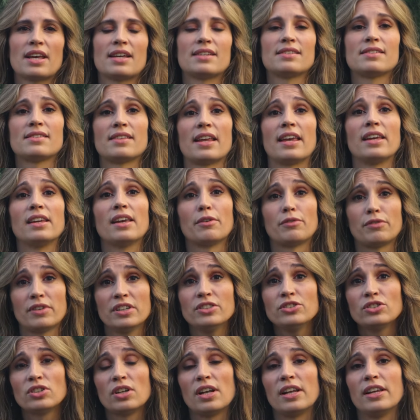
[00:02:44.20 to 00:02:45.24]
as they
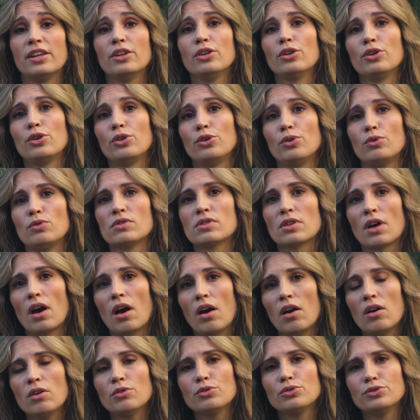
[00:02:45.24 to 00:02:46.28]
eventually use
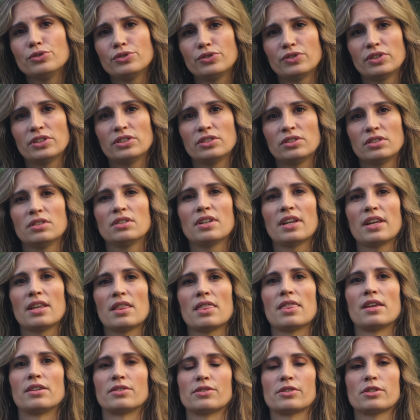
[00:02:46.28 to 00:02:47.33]
all nutrition
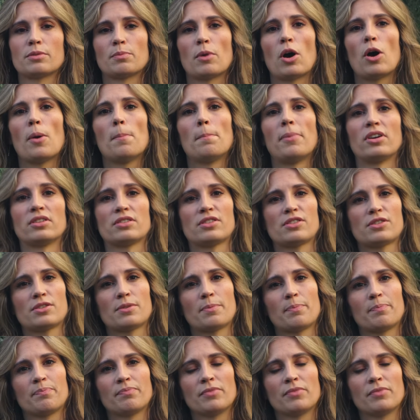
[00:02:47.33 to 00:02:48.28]
in their small pots.